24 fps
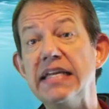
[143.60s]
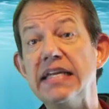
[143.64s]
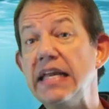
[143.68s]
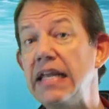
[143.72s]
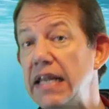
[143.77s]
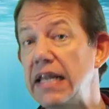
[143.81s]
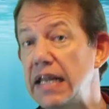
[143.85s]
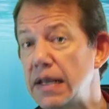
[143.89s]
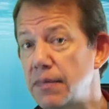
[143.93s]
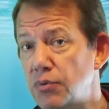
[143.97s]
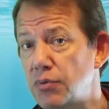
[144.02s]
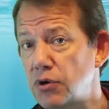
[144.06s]

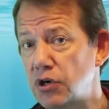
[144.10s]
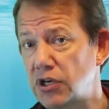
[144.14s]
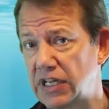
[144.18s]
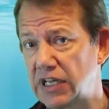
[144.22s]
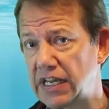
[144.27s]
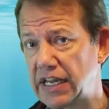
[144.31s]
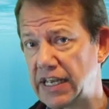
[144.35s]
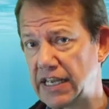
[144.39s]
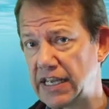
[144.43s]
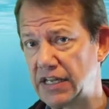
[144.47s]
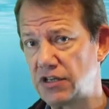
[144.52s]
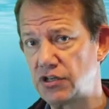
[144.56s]

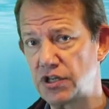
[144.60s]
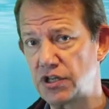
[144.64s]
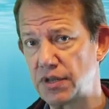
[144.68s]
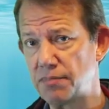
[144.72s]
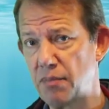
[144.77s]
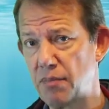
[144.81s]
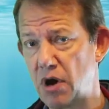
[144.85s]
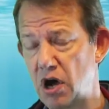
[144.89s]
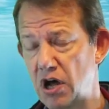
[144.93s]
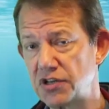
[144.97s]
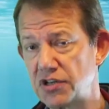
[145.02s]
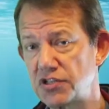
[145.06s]
deliberately into the
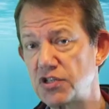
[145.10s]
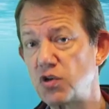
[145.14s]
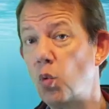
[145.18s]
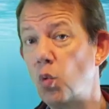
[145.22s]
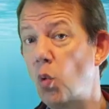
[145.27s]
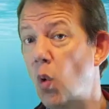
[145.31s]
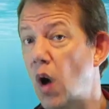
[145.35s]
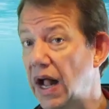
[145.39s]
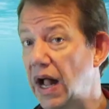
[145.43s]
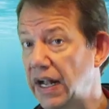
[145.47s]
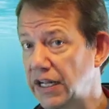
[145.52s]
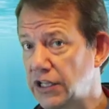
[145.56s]
mask
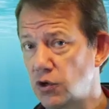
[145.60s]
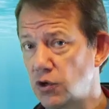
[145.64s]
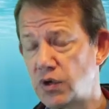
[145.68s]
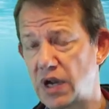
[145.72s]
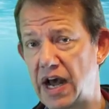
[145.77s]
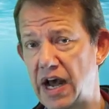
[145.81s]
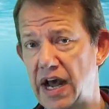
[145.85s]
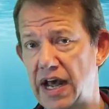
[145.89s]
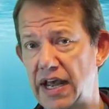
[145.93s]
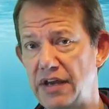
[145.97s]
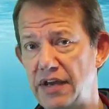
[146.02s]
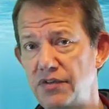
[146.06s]
while you
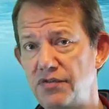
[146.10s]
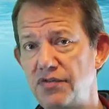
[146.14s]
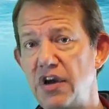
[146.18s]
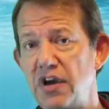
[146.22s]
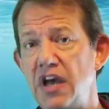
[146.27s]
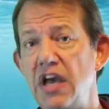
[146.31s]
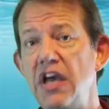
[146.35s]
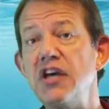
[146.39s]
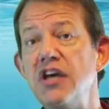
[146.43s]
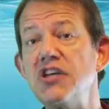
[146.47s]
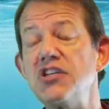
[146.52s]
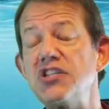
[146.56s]
dive
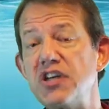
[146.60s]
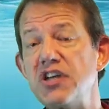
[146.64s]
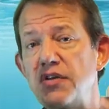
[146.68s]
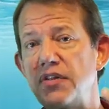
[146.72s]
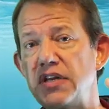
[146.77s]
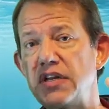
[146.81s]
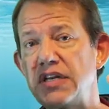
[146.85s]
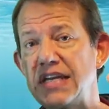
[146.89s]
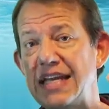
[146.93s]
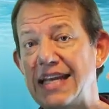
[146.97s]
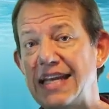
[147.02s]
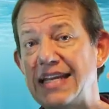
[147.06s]
so
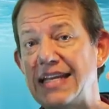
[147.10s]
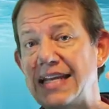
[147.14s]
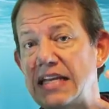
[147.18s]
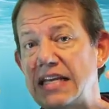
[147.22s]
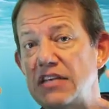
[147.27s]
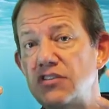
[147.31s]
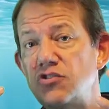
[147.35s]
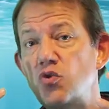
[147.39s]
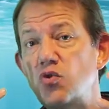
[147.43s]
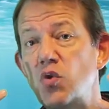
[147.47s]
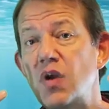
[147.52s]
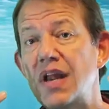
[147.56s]
that it
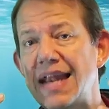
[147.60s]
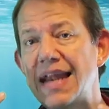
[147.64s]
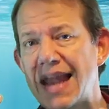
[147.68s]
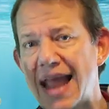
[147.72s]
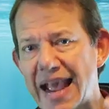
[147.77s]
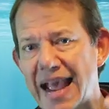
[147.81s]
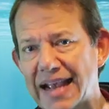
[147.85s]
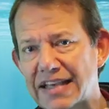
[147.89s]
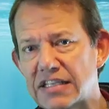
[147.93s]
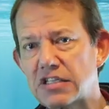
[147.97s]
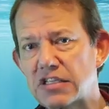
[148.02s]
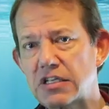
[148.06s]
is
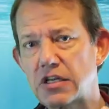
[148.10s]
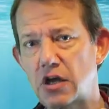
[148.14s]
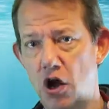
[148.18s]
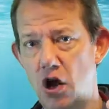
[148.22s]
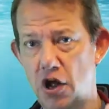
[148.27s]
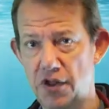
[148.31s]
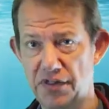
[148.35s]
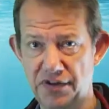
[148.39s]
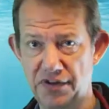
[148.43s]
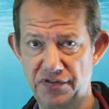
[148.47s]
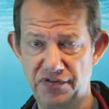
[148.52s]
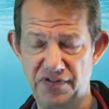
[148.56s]
relaxed
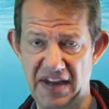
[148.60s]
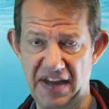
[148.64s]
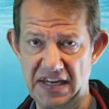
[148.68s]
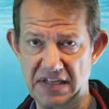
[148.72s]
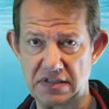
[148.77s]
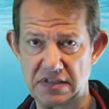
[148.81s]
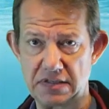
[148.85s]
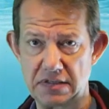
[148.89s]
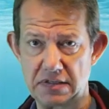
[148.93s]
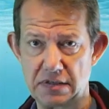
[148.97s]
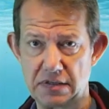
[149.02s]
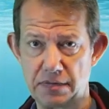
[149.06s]
on the
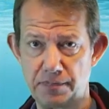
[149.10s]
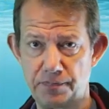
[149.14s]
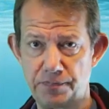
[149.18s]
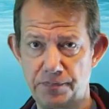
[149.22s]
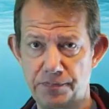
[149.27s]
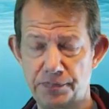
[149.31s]
face.